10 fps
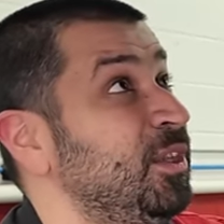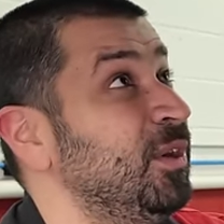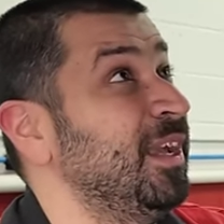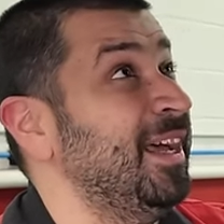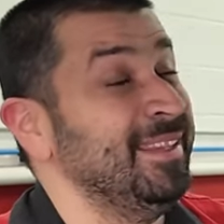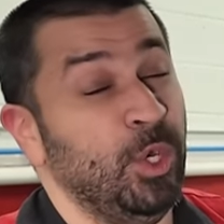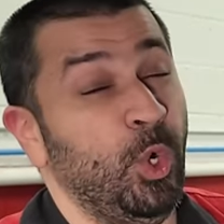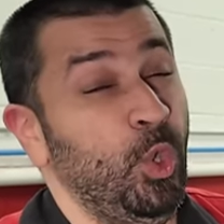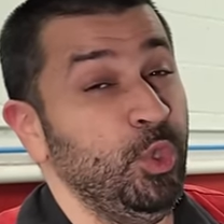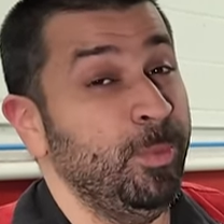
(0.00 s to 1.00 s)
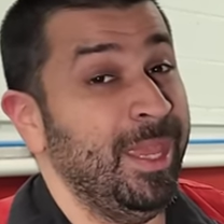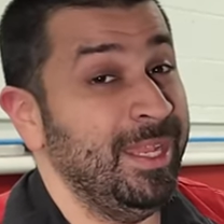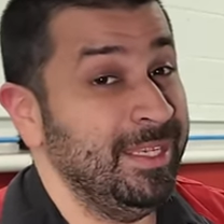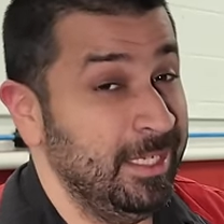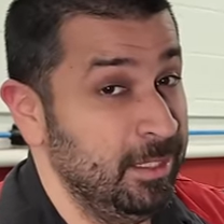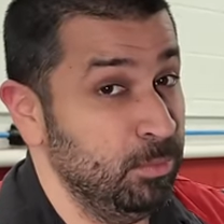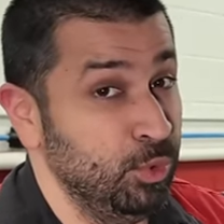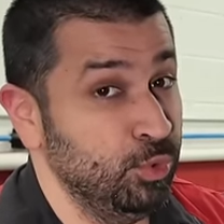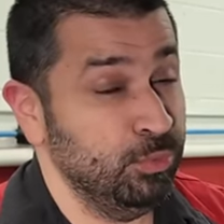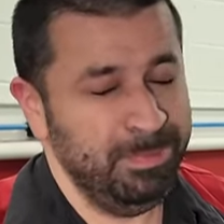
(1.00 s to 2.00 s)
you got Old Man
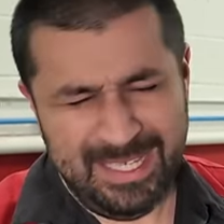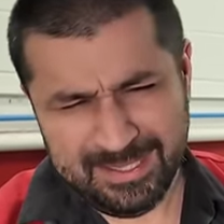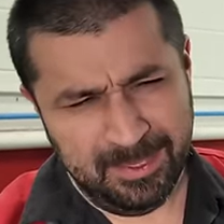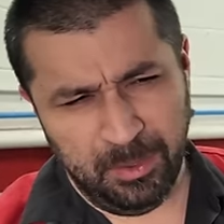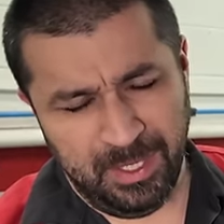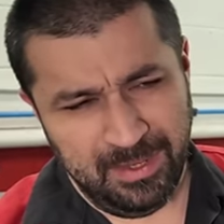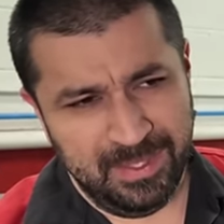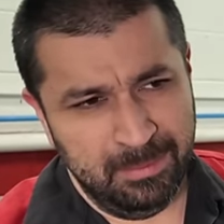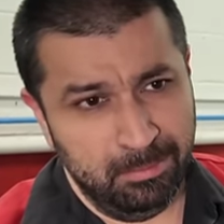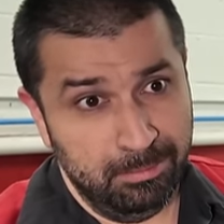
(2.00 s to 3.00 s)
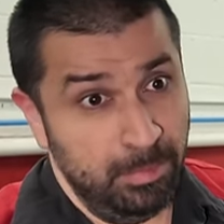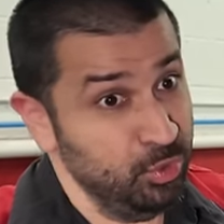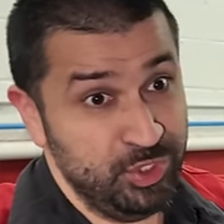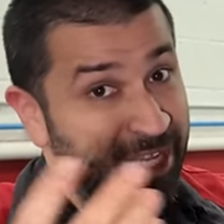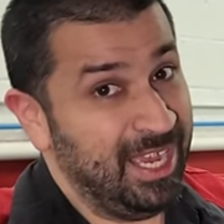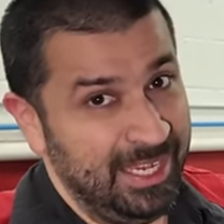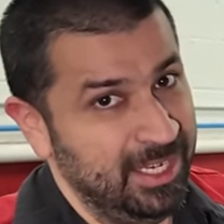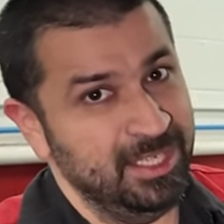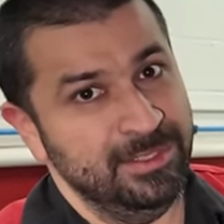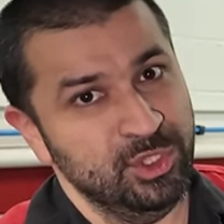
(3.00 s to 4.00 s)
Emu, possibly one of the most
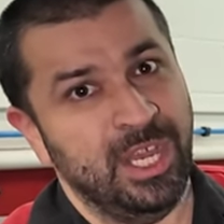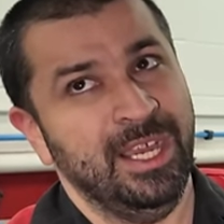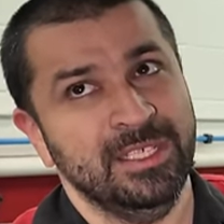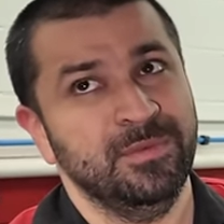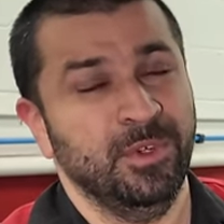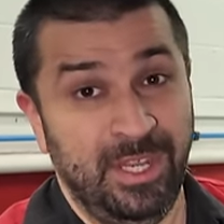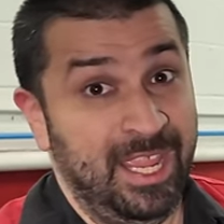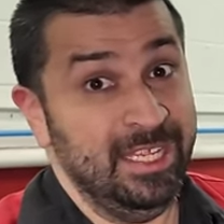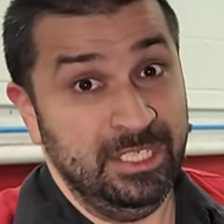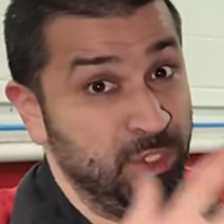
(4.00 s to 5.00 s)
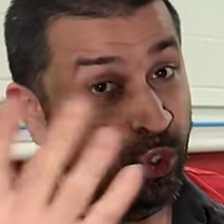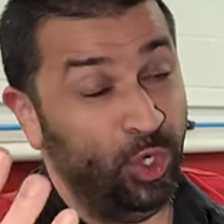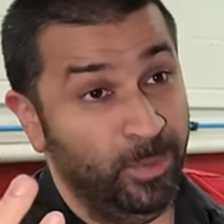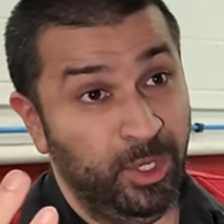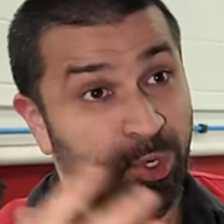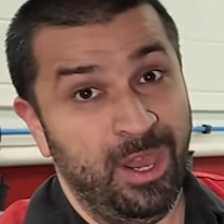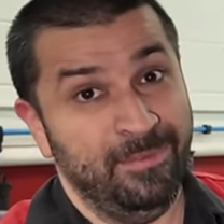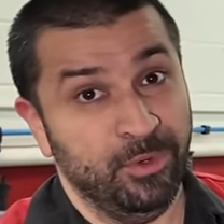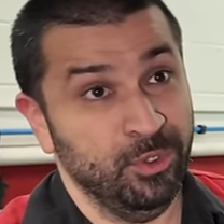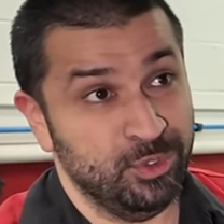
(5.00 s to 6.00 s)
high-end shocks for any Tacoma or
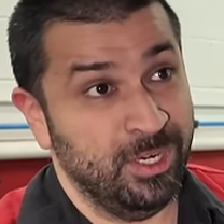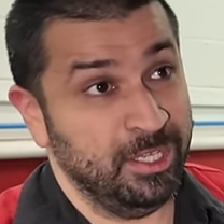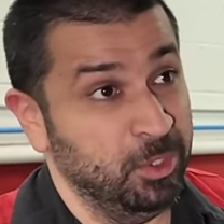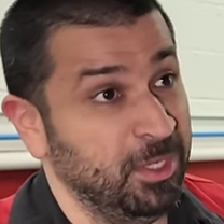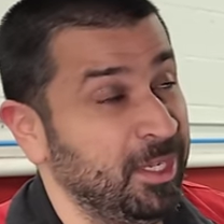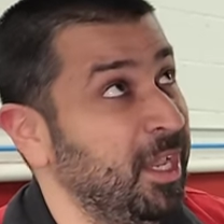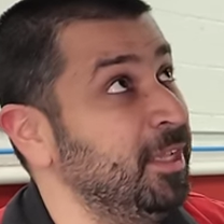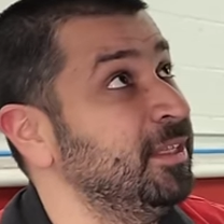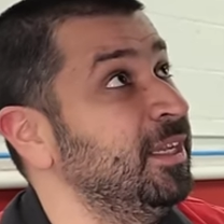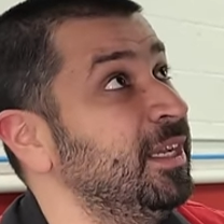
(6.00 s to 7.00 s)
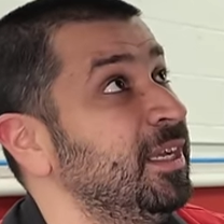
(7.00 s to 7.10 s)
off-road truck you can get.